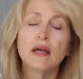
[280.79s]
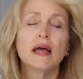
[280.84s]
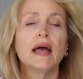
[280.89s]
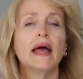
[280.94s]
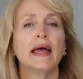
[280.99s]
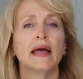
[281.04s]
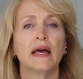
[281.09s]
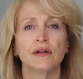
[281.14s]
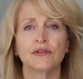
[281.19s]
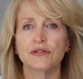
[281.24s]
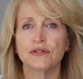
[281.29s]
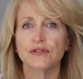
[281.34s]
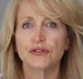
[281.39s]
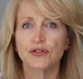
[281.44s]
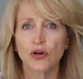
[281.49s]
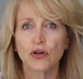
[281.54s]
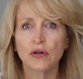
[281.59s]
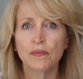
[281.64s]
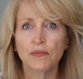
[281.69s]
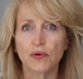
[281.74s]
and
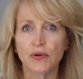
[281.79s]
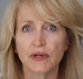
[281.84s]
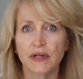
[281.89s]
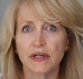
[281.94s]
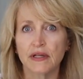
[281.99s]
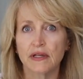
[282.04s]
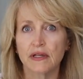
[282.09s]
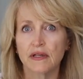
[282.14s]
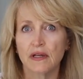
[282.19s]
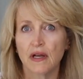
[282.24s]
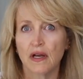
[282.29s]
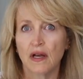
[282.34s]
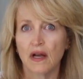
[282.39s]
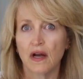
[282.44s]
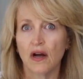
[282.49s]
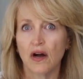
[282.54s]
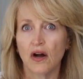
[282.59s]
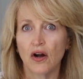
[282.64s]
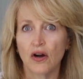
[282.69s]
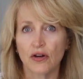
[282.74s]
turmeric
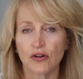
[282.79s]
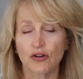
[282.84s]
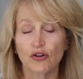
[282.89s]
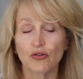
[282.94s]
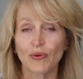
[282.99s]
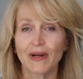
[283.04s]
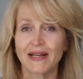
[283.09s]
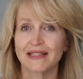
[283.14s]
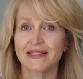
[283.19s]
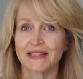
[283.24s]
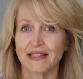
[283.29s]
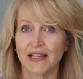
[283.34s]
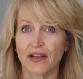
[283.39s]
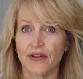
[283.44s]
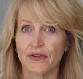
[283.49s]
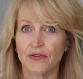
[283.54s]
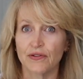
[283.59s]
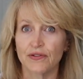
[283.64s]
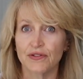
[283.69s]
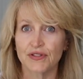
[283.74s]
are great
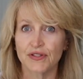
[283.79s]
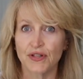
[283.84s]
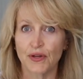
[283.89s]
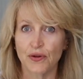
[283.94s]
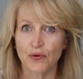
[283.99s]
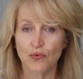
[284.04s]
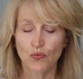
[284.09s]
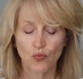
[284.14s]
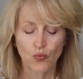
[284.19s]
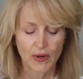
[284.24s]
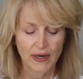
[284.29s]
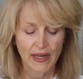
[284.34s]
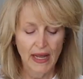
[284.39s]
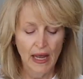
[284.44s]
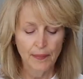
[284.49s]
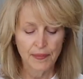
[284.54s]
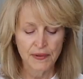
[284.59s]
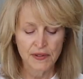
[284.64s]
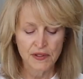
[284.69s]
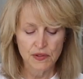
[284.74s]
together. So what
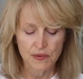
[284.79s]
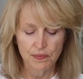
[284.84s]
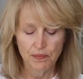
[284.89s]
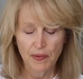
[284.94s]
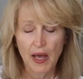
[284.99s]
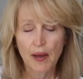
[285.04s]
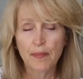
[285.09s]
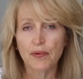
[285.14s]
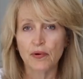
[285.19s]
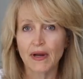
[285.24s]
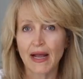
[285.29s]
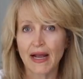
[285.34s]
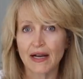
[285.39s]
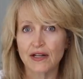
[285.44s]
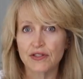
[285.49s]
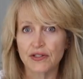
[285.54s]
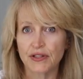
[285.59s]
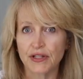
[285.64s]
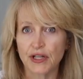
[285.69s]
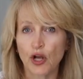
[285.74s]
happens, pepper
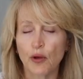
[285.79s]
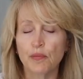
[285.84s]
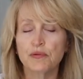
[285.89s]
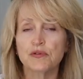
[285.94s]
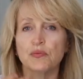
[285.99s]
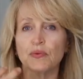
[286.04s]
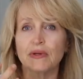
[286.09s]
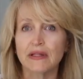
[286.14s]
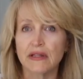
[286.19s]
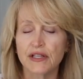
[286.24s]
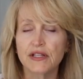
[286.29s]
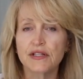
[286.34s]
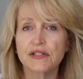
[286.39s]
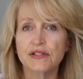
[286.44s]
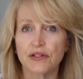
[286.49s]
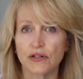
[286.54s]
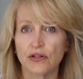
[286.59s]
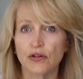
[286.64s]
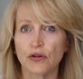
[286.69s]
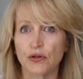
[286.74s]
actually helps release
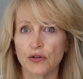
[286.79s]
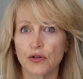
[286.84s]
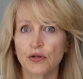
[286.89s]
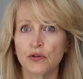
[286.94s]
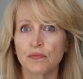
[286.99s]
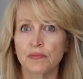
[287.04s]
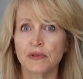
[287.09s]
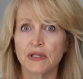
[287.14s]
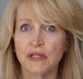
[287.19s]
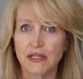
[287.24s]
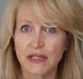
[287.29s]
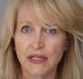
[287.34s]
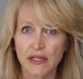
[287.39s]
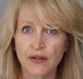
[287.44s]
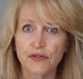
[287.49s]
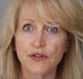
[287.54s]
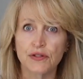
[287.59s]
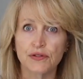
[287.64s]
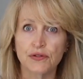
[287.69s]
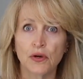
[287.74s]
the curcumin
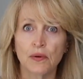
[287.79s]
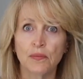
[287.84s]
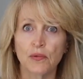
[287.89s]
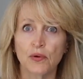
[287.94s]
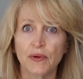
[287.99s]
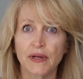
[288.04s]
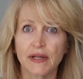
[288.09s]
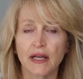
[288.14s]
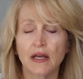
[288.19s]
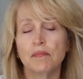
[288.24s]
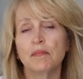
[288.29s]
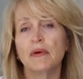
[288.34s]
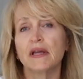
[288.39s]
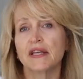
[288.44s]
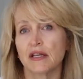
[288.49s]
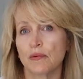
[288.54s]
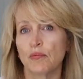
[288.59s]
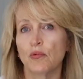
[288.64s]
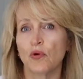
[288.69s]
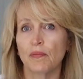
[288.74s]
in the turmeric and
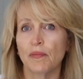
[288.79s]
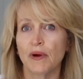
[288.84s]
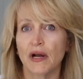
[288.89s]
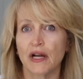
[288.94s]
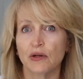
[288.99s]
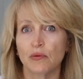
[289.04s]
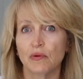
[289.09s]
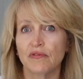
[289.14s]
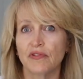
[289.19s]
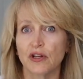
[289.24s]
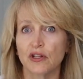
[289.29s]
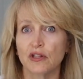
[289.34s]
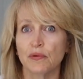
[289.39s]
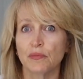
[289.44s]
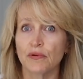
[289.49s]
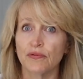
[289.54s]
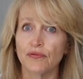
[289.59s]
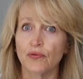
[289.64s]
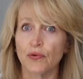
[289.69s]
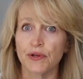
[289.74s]
make it more
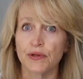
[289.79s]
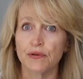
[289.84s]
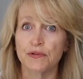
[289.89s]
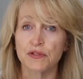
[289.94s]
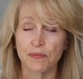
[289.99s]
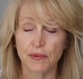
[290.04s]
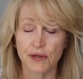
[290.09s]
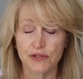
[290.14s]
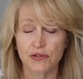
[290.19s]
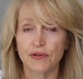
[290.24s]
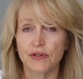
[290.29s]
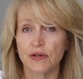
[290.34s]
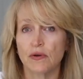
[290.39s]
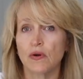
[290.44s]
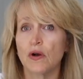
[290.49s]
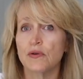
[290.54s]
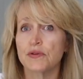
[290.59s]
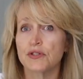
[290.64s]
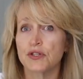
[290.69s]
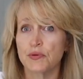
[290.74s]
bioavailable for you. So make sure you're
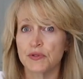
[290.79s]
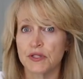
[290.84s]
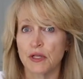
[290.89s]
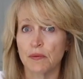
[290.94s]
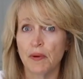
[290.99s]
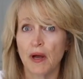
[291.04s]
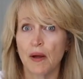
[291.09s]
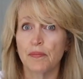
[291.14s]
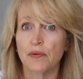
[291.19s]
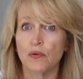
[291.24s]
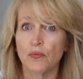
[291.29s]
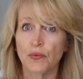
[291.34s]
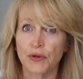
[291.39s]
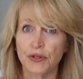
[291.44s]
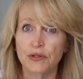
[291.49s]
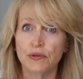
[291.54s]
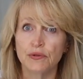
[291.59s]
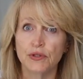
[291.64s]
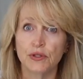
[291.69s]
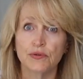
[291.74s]
always using pepper
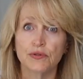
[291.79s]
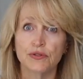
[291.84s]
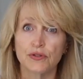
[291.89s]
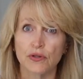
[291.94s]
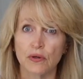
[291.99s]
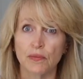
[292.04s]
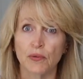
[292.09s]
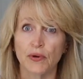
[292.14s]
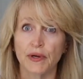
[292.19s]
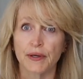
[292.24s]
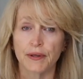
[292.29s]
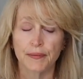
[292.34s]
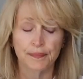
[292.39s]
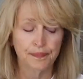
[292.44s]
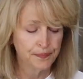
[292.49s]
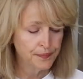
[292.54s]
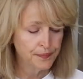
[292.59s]
when you use turmeric.